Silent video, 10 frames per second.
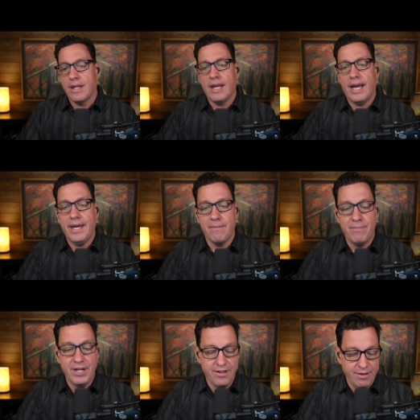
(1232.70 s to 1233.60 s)
I had a
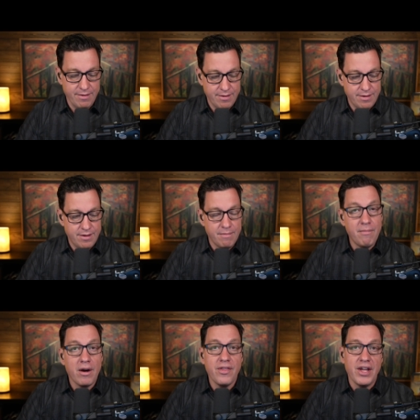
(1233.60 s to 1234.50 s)
bit of the
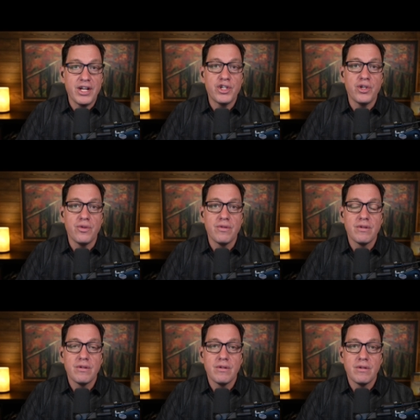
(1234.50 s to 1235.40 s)
Martha issue
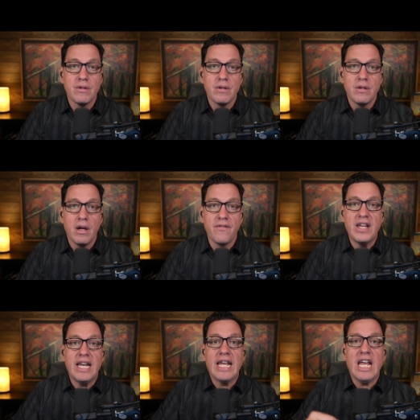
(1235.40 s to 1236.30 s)
of
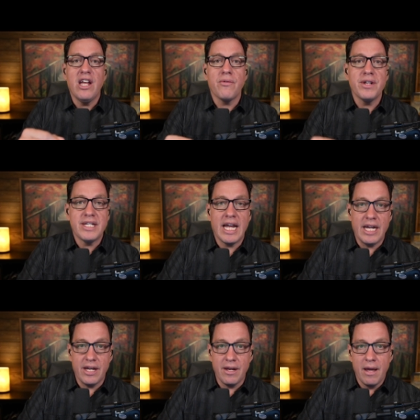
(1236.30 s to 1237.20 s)
getting
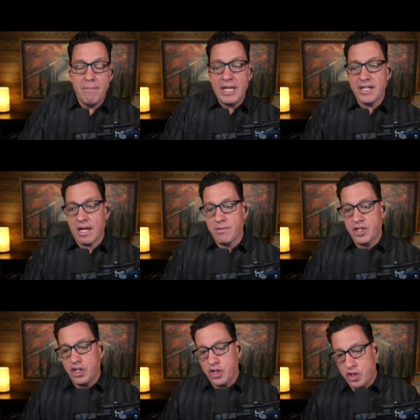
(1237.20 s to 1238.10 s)
irritated because I was
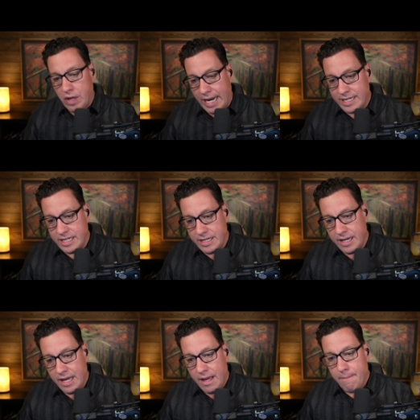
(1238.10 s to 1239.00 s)
distracted
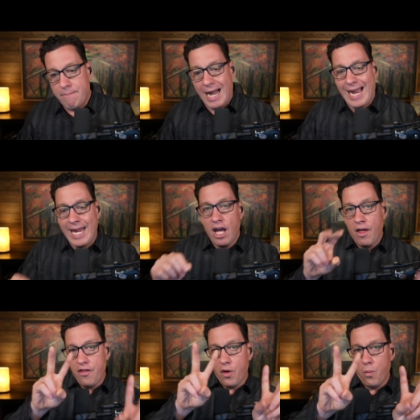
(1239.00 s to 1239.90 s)
by
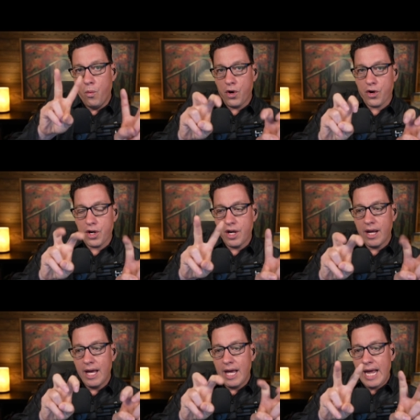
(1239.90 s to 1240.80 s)
the work
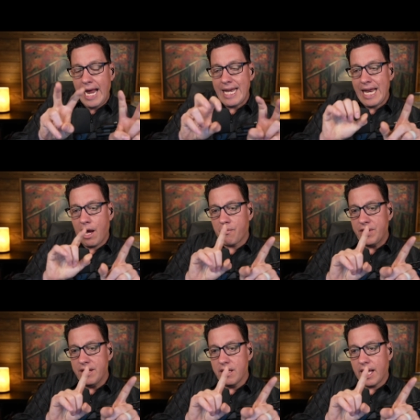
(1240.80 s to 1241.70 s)
and not
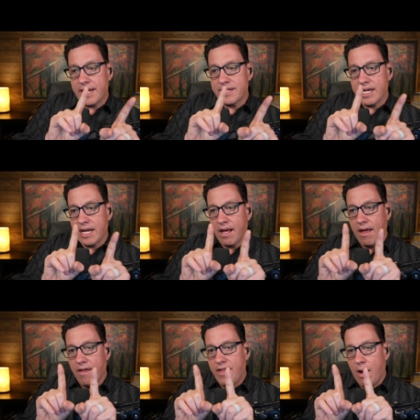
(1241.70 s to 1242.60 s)
realizing
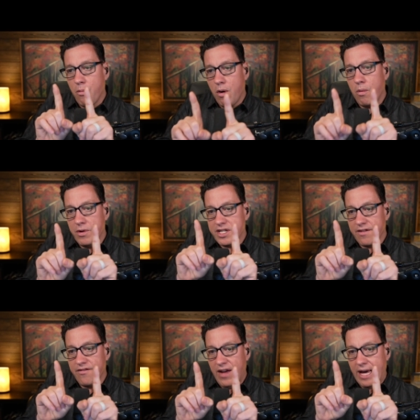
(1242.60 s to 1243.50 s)
that what was
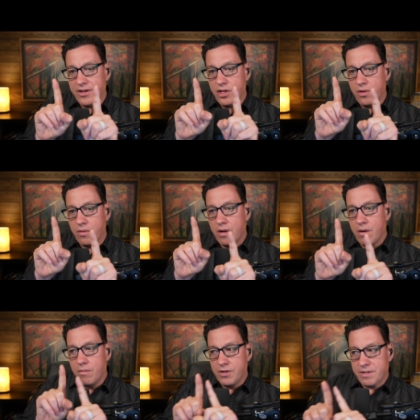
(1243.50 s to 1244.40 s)
of value
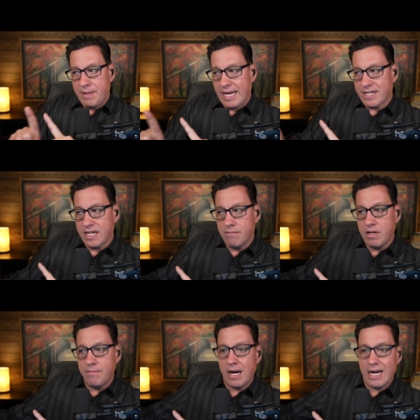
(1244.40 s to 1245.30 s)
was passing me
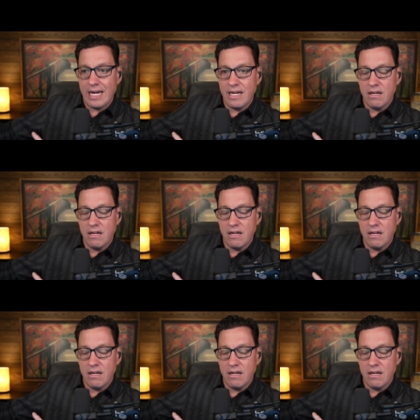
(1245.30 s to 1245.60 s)
by,